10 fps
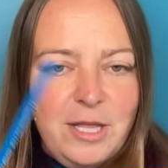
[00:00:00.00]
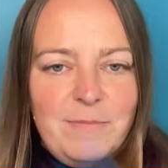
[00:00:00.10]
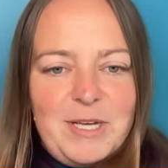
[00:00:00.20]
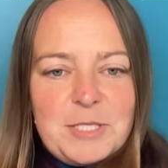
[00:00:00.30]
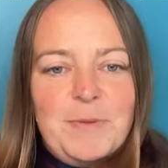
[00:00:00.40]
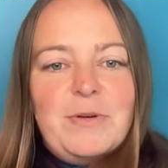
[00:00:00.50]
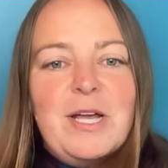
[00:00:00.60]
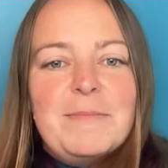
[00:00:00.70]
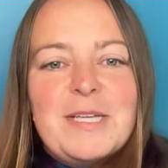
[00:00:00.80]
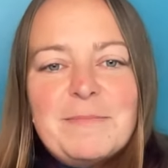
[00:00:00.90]
My spoon
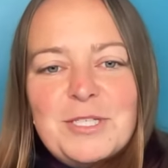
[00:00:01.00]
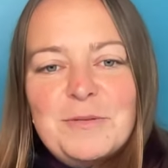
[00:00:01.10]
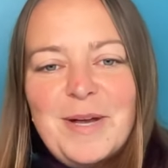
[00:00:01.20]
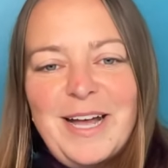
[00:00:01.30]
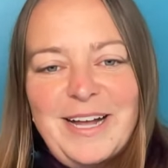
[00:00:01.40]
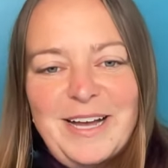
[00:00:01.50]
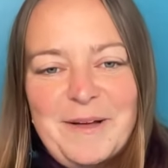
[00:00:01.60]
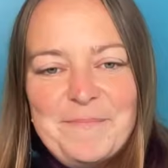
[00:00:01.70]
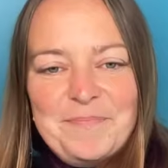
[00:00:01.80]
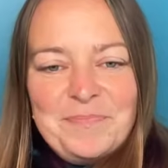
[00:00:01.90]
comes up to
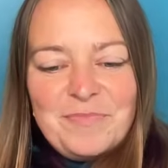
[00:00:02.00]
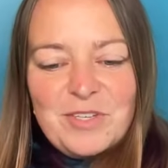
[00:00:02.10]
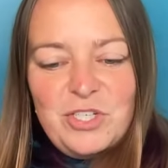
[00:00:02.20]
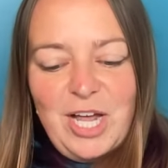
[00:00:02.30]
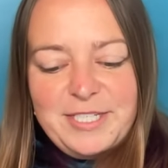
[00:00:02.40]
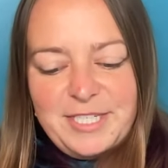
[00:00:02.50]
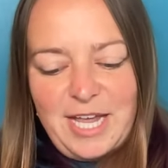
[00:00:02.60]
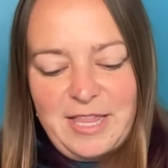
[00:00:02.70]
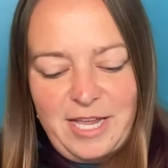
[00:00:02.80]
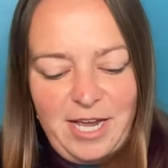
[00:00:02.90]
my chest
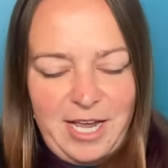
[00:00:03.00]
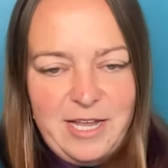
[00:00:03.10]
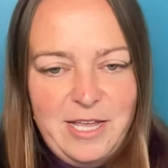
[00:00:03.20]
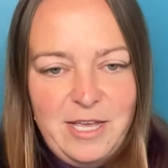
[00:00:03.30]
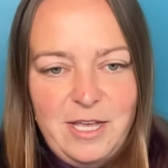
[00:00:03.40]
and then I